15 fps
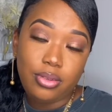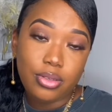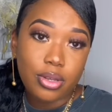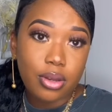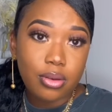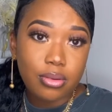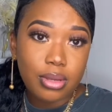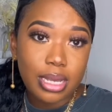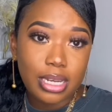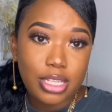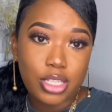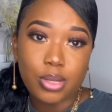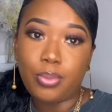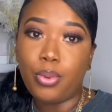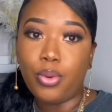you know, any
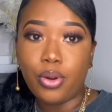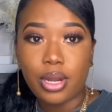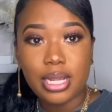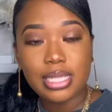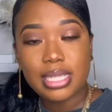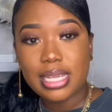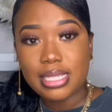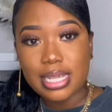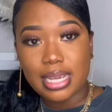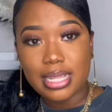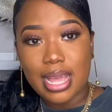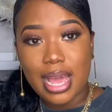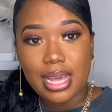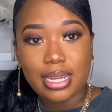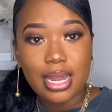support and things like
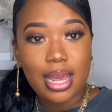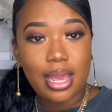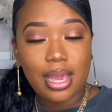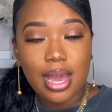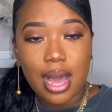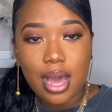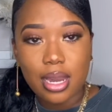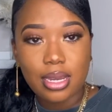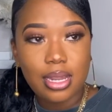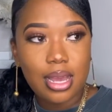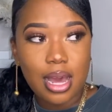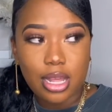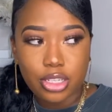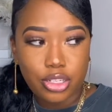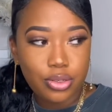that, like, God
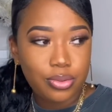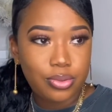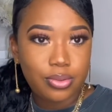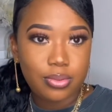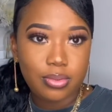got you